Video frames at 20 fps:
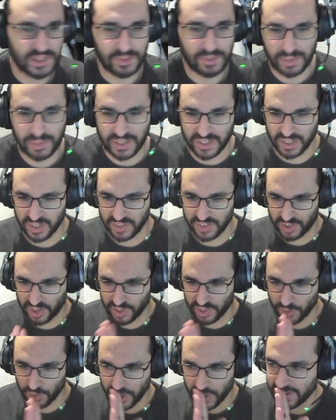Because
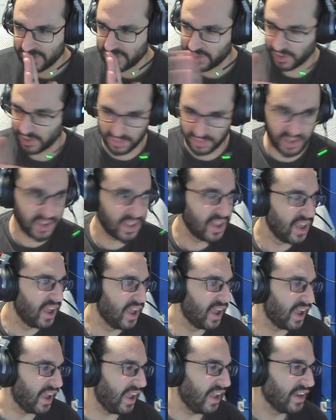otherwise, like, thing.
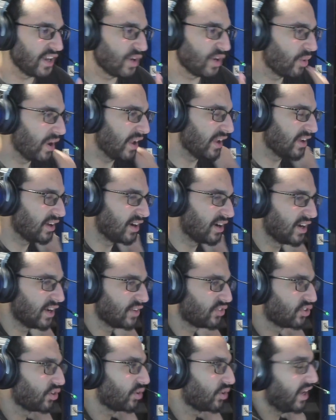Anyway,
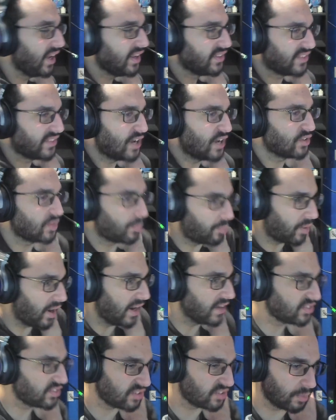so Kay is now
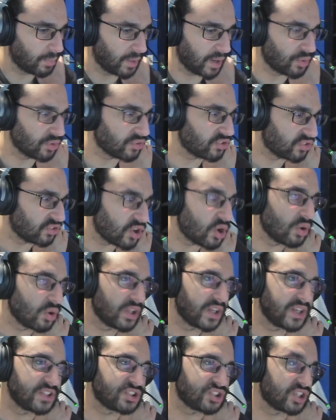depressed. Her bike was
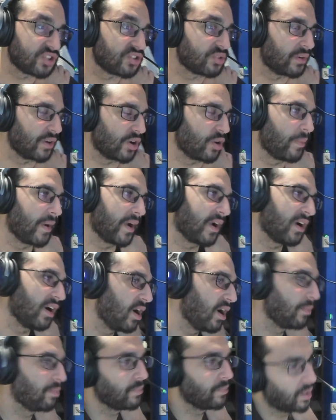stolen. She doesn't want to go back
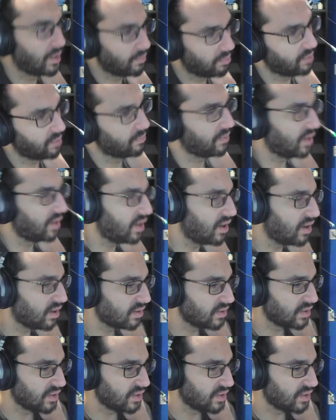up, blah, blah, blah.